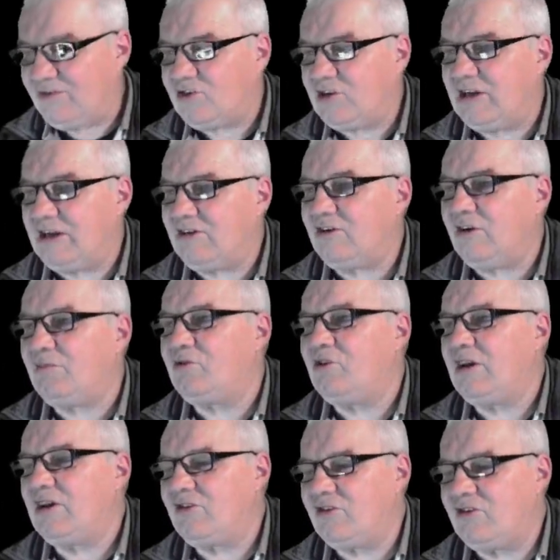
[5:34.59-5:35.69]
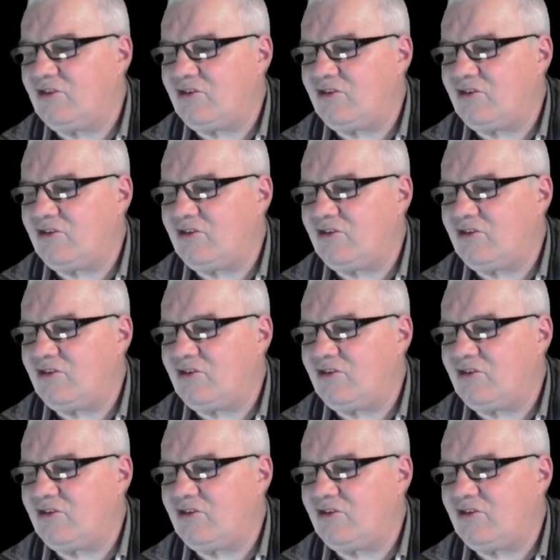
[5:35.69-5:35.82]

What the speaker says: select objects,